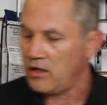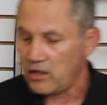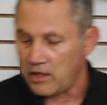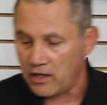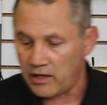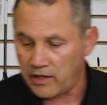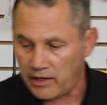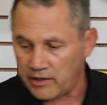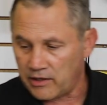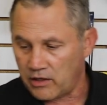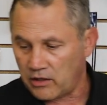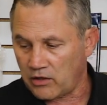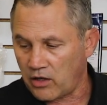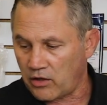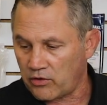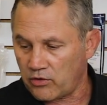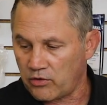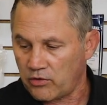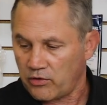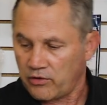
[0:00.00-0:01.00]
and
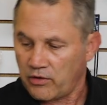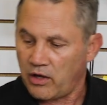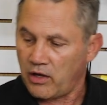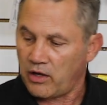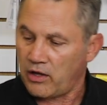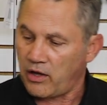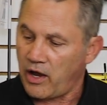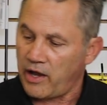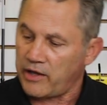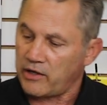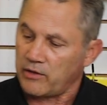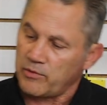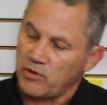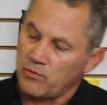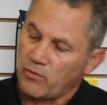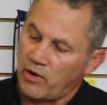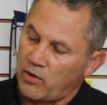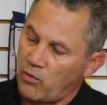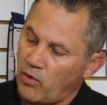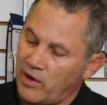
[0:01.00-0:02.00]
another item you
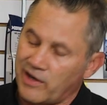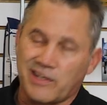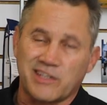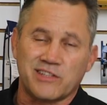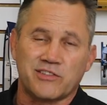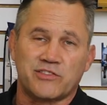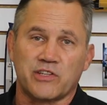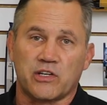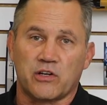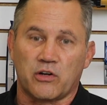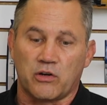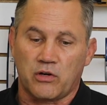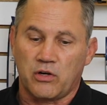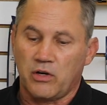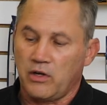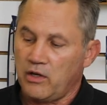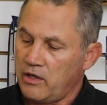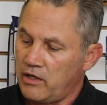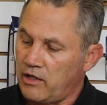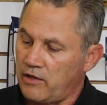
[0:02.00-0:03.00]
might want to
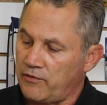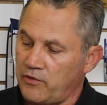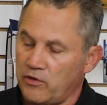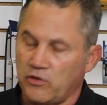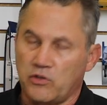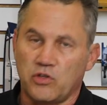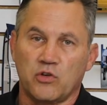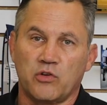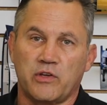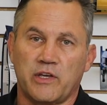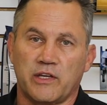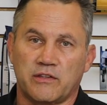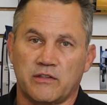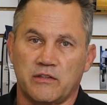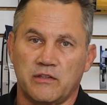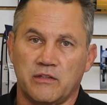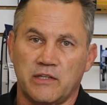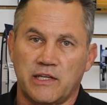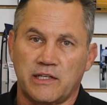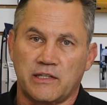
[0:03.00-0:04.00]
consider, if you do
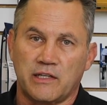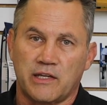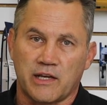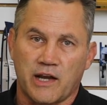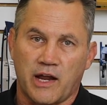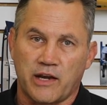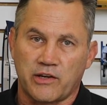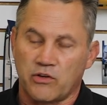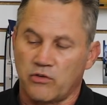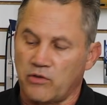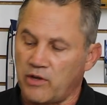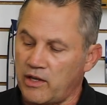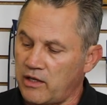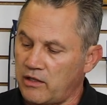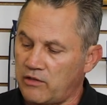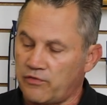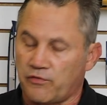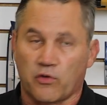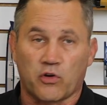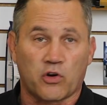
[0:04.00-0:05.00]
need to get on your
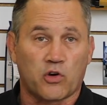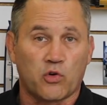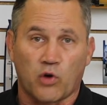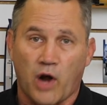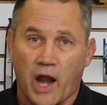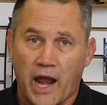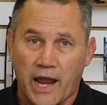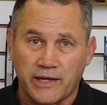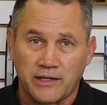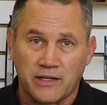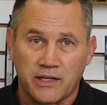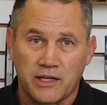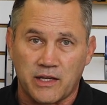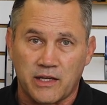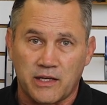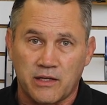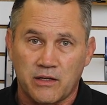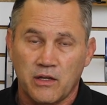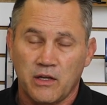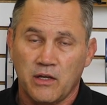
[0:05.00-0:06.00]
knees for
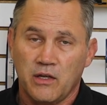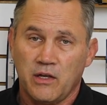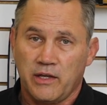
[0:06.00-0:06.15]
grinding,